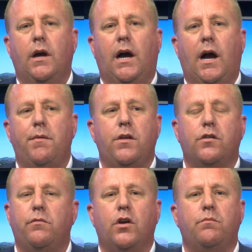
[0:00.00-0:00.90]
And
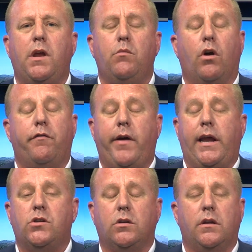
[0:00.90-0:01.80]
there's many more.
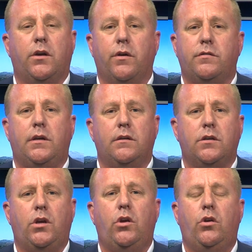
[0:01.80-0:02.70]
Financial literacy
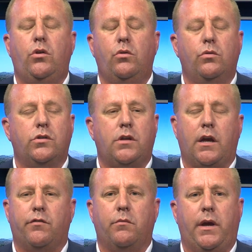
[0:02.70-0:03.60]
is a huge
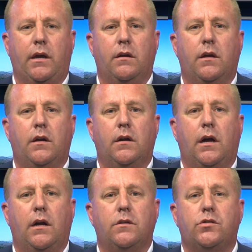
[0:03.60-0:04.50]
thing for me.
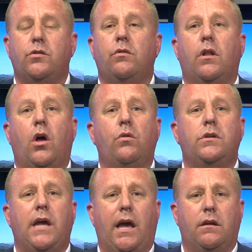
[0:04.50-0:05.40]
Student
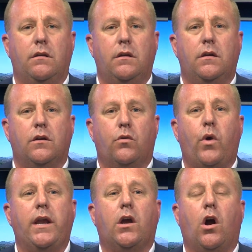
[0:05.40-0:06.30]
loan debt,
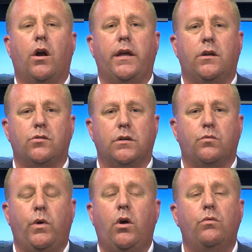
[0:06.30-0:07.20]
credit card
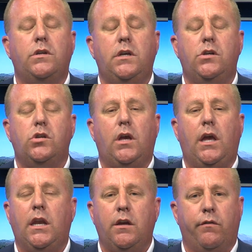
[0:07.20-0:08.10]
interest. We don't teach
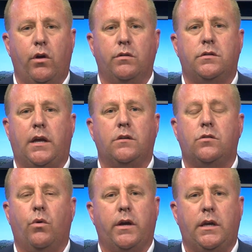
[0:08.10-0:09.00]
any of those things
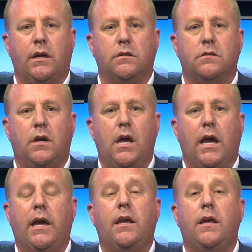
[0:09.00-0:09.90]
to our kids.
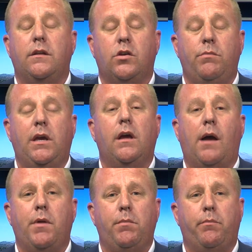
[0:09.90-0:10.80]
And it, to me,
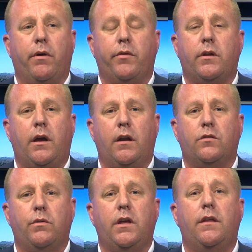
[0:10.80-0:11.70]
I'm going to be perfectly
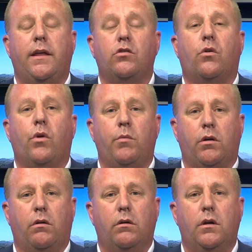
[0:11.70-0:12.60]
honest with you, it's
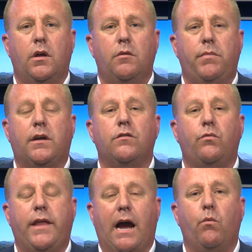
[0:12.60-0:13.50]
criminal.
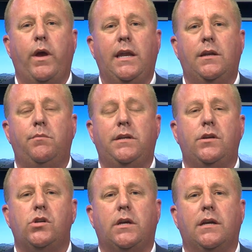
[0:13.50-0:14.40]
Because that we need to be
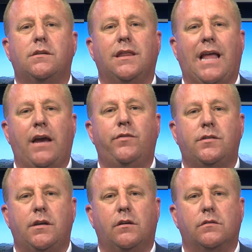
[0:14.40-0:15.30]
teaching kids life
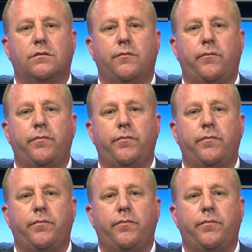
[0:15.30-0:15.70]
skills.